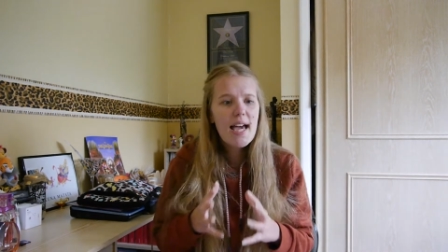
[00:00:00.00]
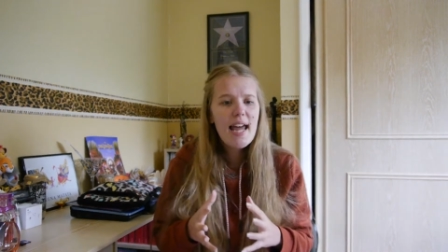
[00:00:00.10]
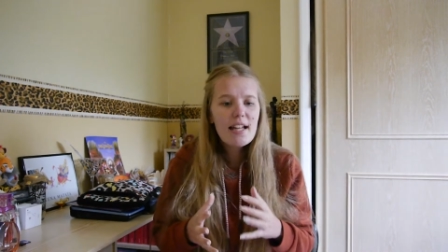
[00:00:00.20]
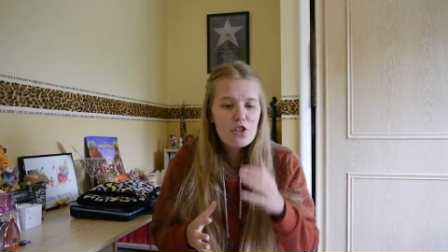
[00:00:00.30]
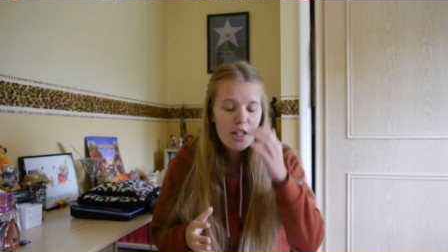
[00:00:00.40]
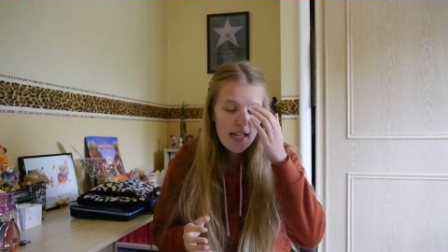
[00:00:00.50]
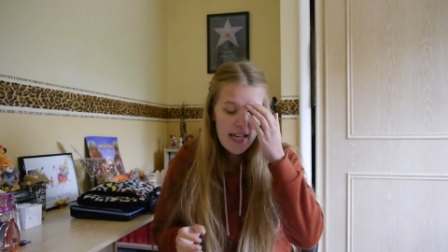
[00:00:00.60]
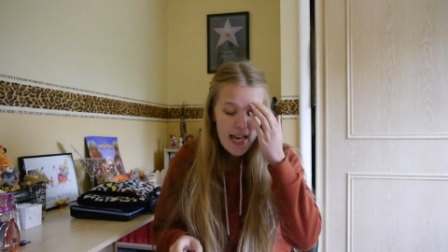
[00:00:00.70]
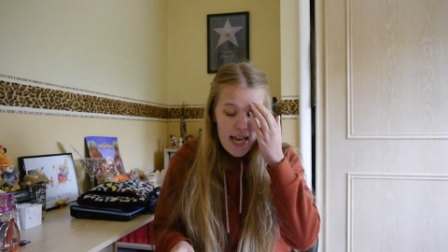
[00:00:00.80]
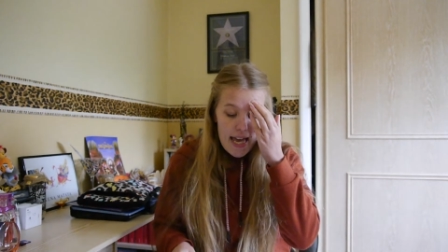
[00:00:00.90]
And
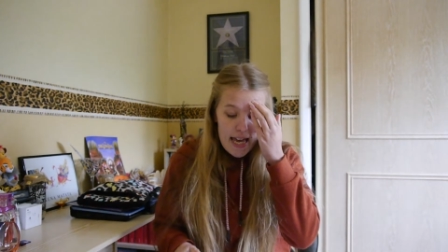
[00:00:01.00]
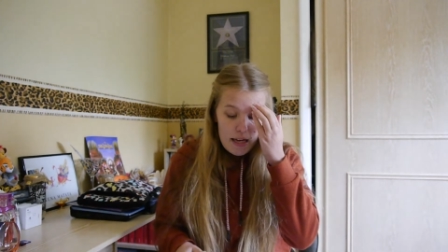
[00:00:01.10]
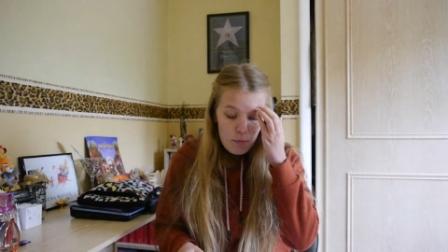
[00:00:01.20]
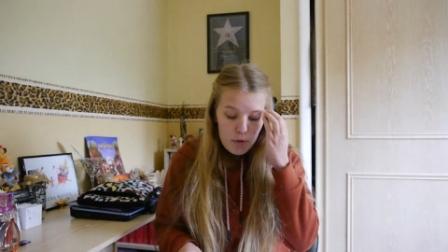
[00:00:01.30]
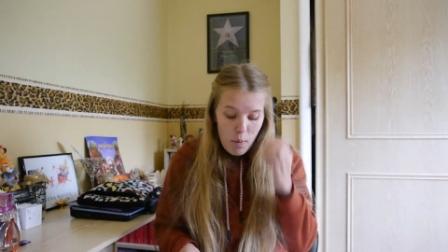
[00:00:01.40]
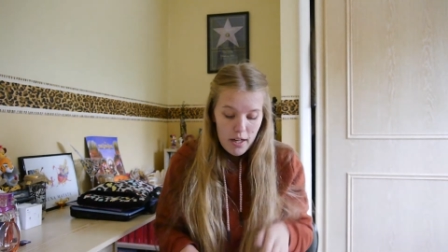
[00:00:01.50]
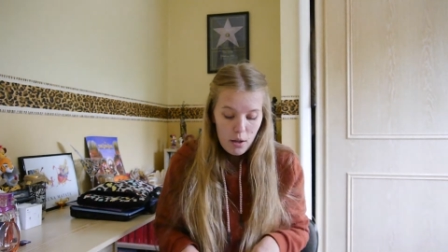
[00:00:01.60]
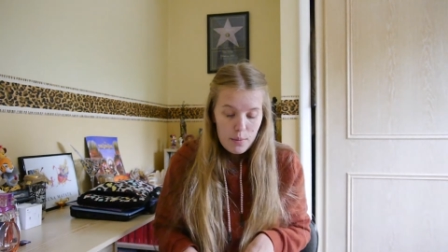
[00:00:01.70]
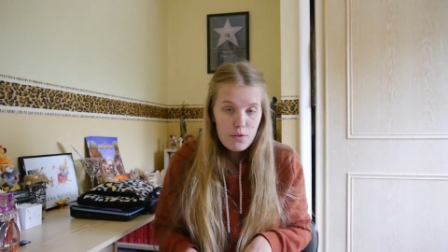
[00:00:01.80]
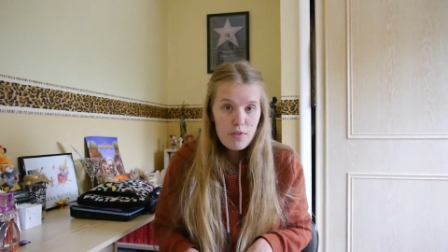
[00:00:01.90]
actually, it was when
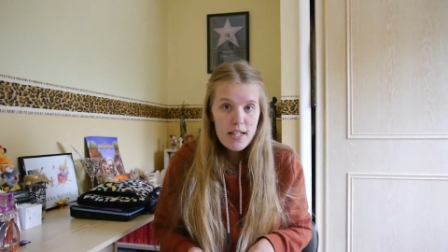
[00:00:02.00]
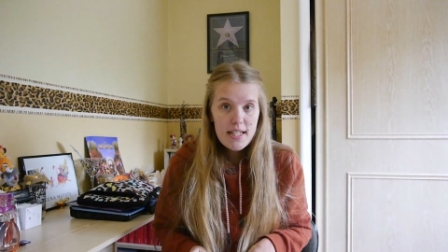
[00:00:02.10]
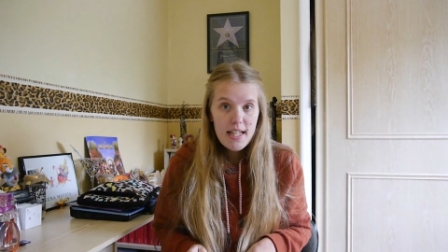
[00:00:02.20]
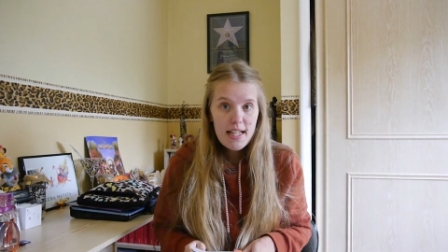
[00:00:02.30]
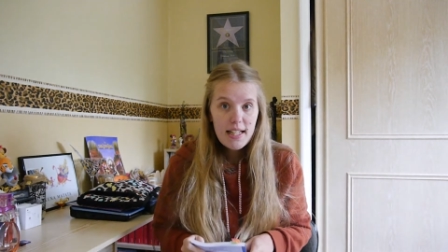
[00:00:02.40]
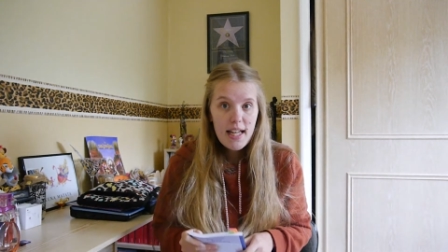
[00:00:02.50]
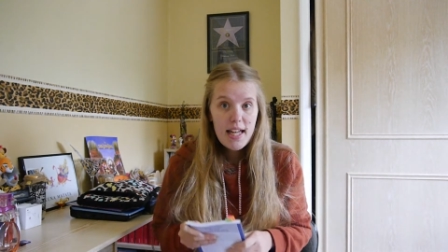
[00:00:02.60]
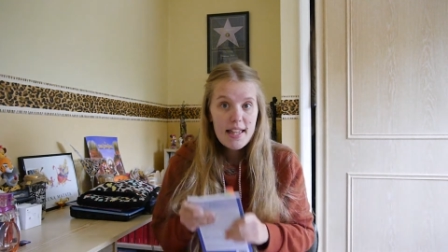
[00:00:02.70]
I was reading